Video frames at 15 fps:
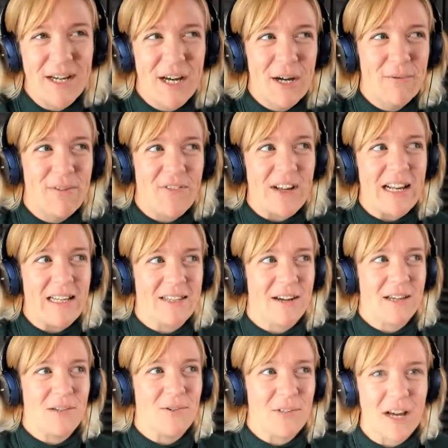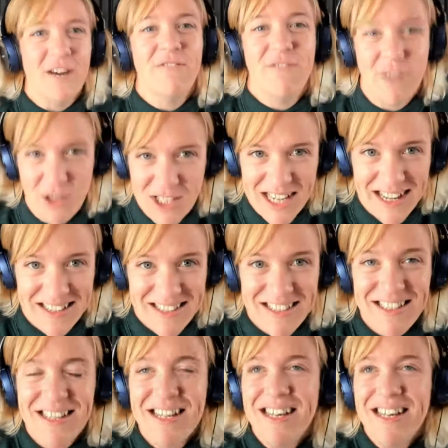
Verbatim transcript: horrifically titled a vodcast.